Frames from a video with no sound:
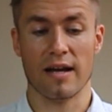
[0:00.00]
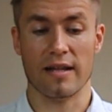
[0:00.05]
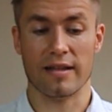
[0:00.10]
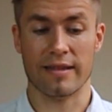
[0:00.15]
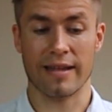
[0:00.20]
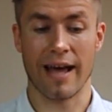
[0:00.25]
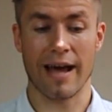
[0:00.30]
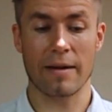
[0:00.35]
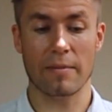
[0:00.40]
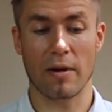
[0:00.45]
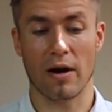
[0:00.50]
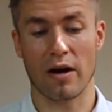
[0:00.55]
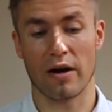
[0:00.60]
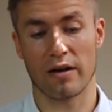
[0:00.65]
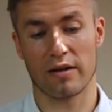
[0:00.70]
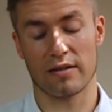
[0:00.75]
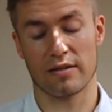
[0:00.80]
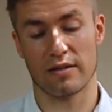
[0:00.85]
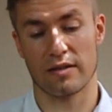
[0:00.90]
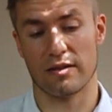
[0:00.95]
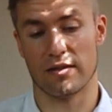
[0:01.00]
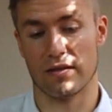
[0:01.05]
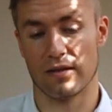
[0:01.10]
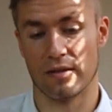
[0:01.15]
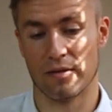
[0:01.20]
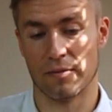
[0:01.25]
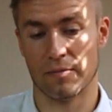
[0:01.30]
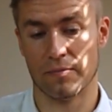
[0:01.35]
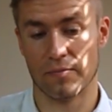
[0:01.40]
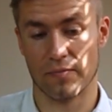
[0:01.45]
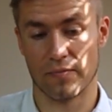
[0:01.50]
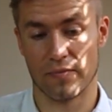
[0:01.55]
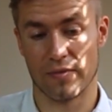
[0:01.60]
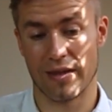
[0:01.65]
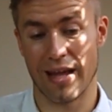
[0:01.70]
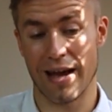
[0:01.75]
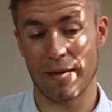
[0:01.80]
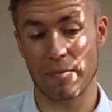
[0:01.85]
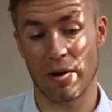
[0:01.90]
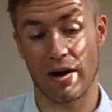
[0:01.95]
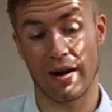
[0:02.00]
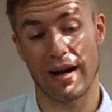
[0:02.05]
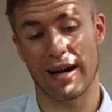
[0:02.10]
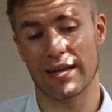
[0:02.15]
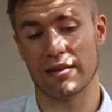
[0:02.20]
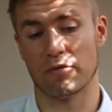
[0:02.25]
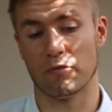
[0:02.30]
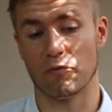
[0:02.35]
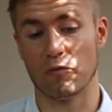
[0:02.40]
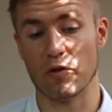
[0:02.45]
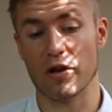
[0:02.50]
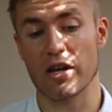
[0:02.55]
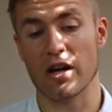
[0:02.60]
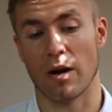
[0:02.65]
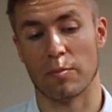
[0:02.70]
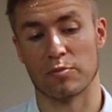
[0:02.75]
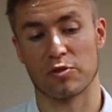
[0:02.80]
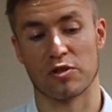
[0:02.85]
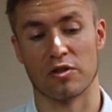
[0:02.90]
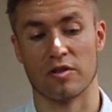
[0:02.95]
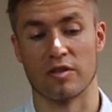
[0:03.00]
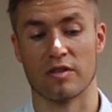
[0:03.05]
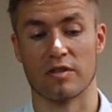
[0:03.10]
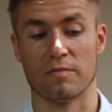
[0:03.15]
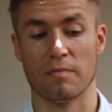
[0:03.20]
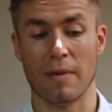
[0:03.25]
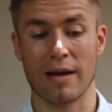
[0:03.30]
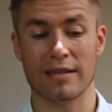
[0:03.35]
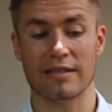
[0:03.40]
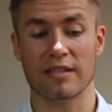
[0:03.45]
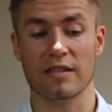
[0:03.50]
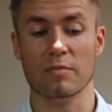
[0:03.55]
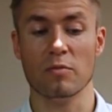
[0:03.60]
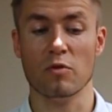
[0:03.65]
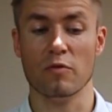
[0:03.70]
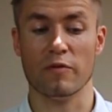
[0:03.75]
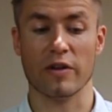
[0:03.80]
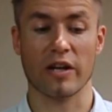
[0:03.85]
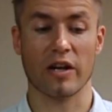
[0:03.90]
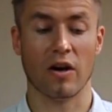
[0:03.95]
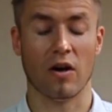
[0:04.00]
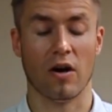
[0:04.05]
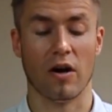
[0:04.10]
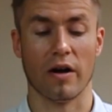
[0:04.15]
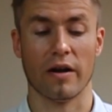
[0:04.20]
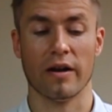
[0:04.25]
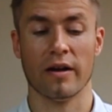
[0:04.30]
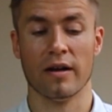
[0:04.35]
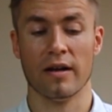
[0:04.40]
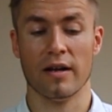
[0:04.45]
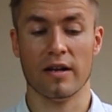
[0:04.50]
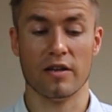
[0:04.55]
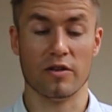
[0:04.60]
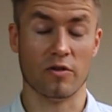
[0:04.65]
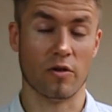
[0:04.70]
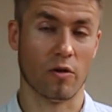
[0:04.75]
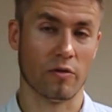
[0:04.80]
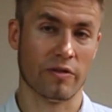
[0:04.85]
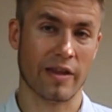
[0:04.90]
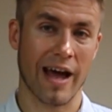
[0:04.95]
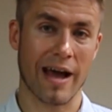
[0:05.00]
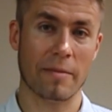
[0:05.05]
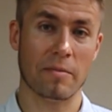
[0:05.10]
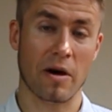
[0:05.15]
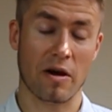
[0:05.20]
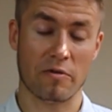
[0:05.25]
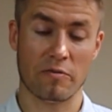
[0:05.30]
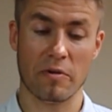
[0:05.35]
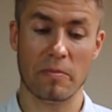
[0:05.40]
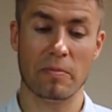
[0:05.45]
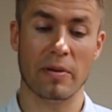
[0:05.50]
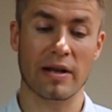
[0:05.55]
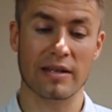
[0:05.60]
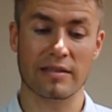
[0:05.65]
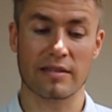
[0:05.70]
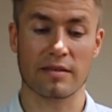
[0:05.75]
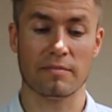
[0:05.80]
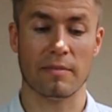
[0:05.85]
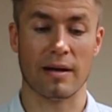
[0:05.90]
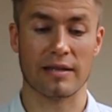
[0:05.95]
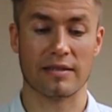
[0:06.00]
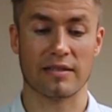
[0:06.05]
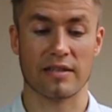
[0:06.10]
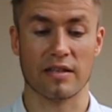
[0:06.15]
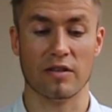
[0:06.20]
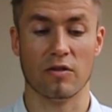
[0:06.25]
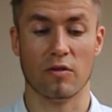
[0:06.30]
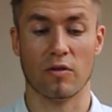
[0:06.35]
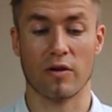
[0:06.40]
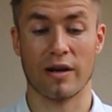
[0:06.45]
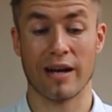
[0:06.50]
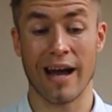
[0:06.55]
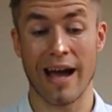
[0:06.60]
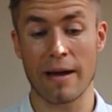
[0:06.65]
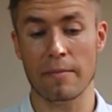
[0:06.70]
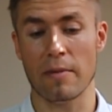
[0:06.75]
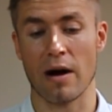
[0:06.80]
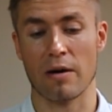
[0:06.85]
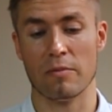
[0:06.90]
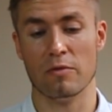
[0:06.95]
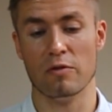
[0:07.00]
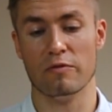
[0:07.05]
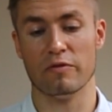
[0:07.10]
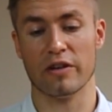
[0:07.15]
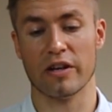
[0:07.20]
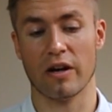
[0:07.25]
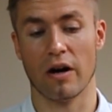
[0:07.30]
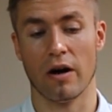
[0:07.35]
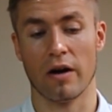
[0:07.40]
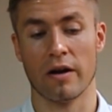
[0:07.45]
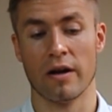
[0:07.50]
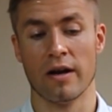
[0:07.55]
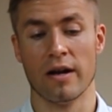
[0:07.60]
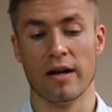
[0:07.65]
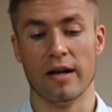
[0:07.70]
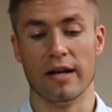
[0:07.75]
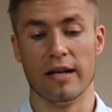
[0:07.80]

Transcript: Neymar had three options: Messi moving on, you know, Neymar replacing Messi, or Neymar moving on.